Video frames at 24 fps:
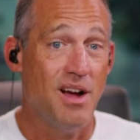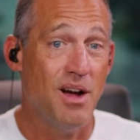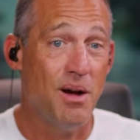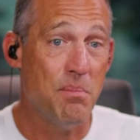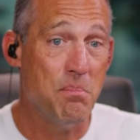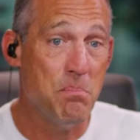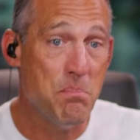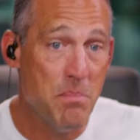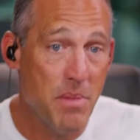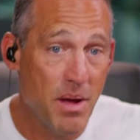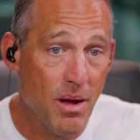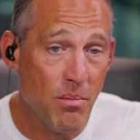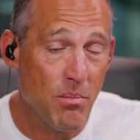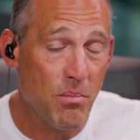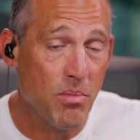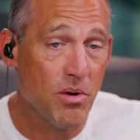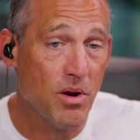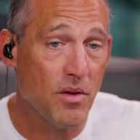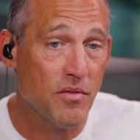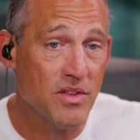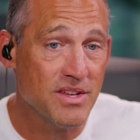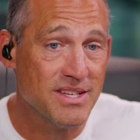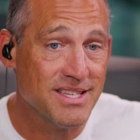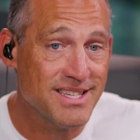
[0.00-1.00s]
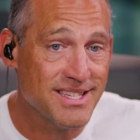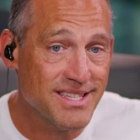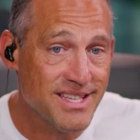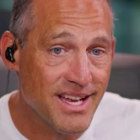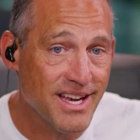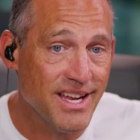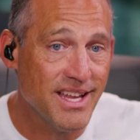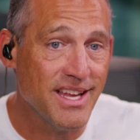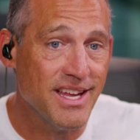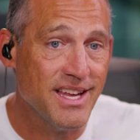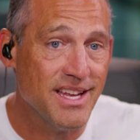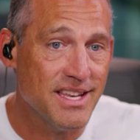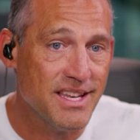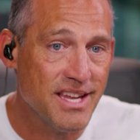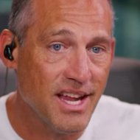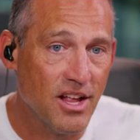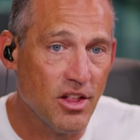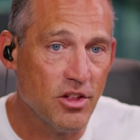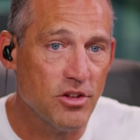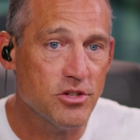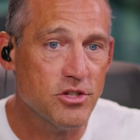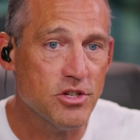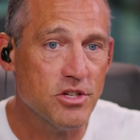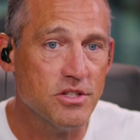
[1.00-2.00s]
a member of the Senate
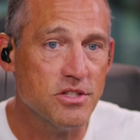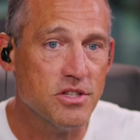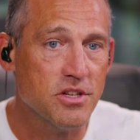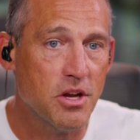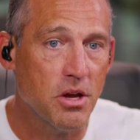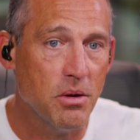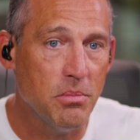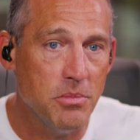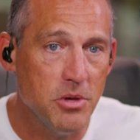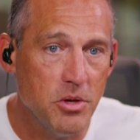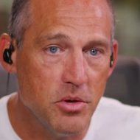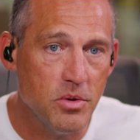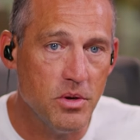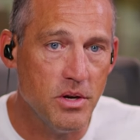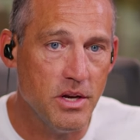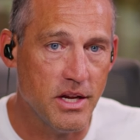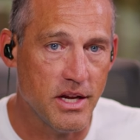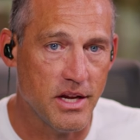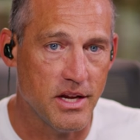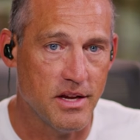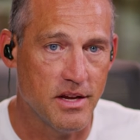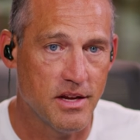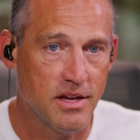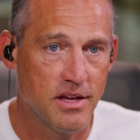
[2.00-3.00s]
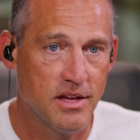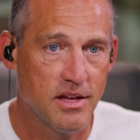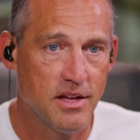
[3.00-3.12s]
intelligence community.